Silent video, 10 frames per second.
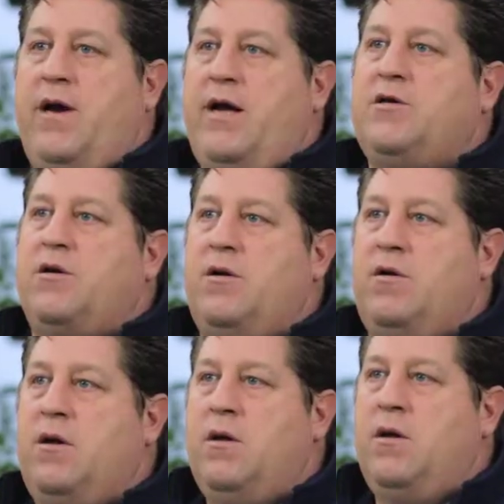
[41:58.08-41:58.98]
nature
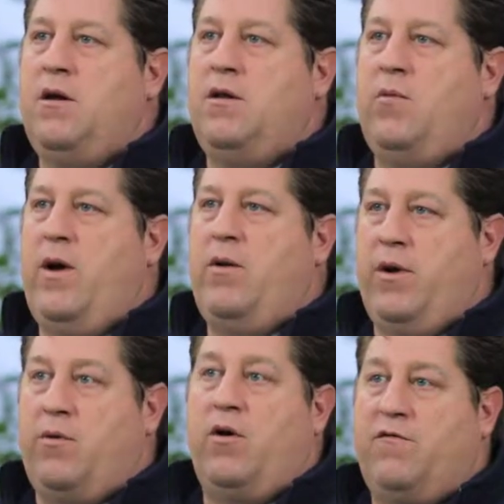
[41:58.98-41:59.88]
in the way
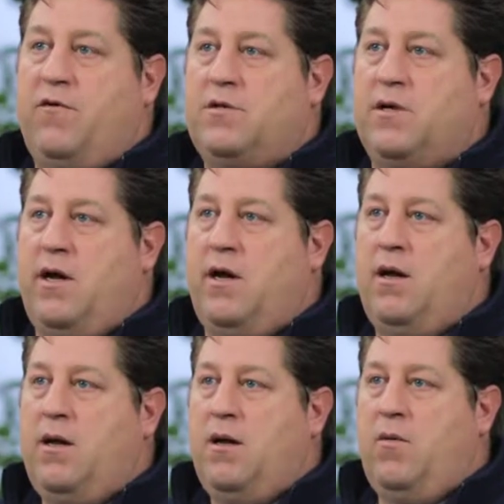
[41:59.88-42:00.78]
we grow our fruit today,
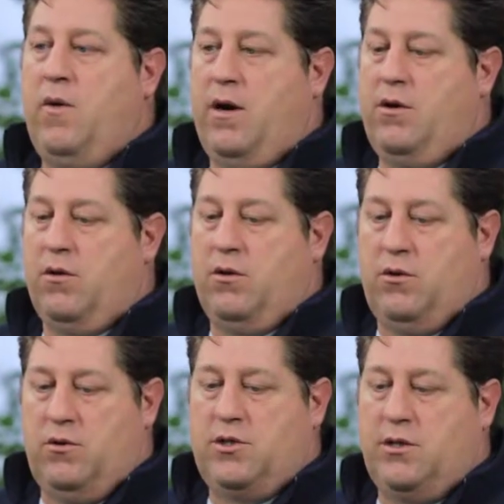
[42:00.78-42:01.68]
where you're
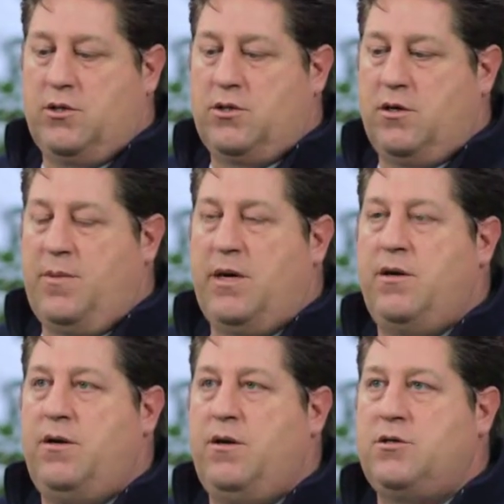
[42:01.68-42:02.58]
losing a certain amount of
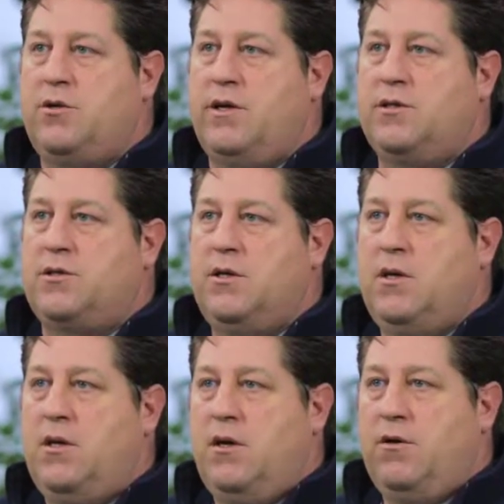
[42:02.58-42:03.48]
the nutrients
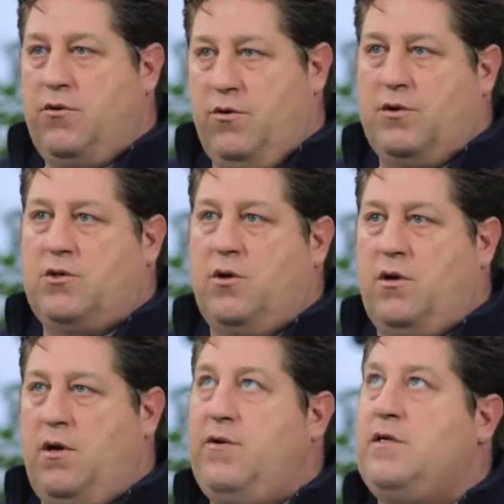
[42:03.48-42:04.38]
through the
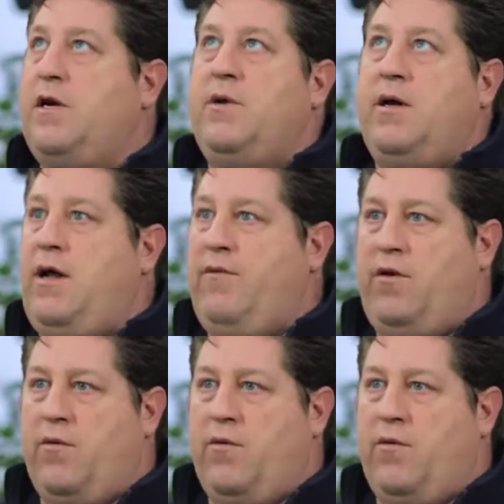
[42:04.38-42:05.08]
soil. Every time you get a heavy